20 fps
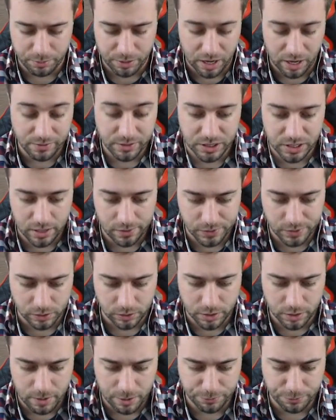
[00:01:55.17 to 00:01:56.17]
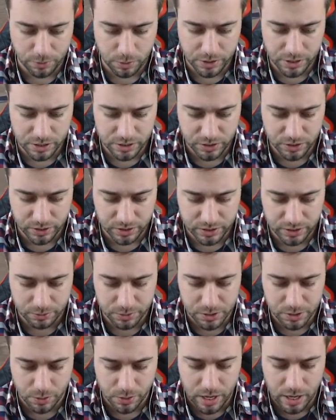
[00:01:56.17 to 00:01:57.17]
but obviously I have to look at my phone here so I can see
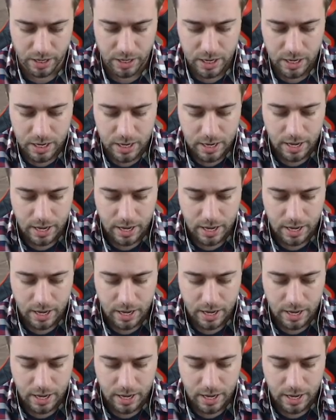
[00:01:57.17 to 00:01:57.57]
what's going on.